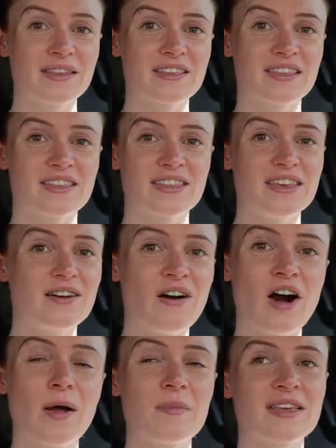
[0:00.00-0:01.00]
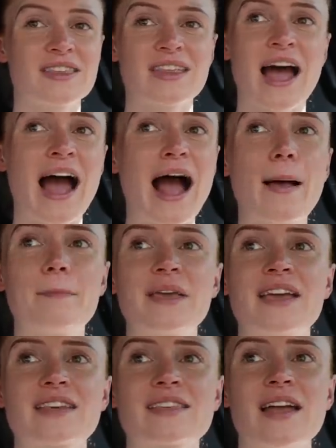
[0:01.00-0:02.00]
This is the calmest, the
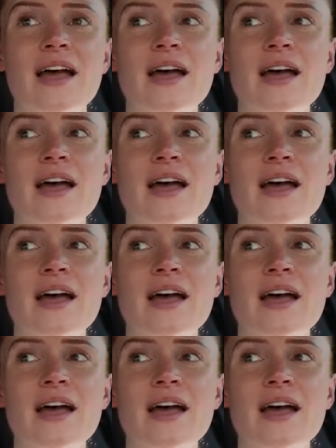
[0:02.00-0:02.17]
happiest,